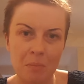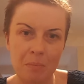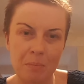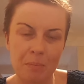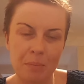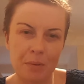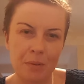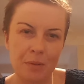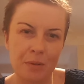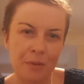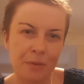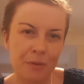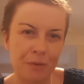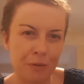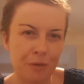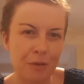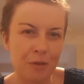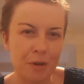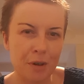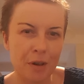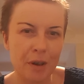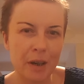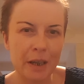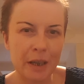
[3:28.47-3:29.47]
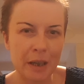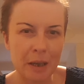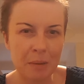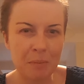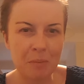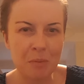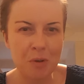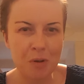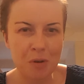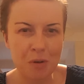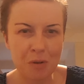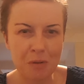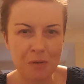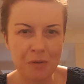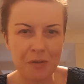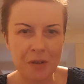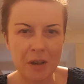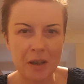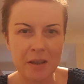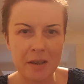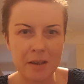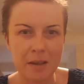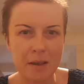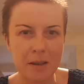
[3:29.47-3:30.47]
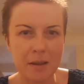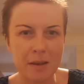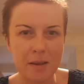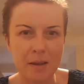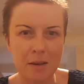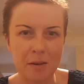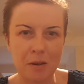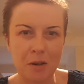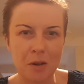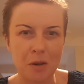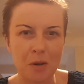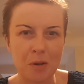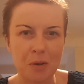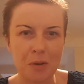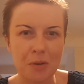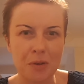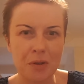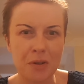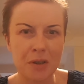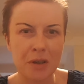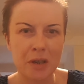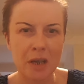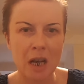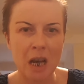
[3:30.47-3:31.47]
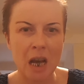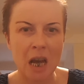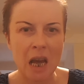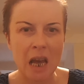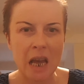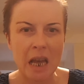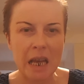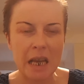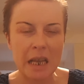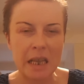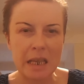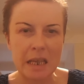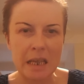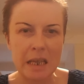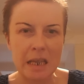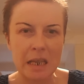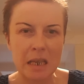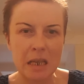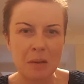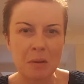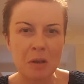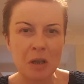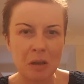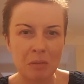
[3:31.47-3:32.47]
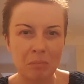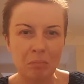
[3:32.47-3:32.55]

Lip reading: before any more offences are caused. It's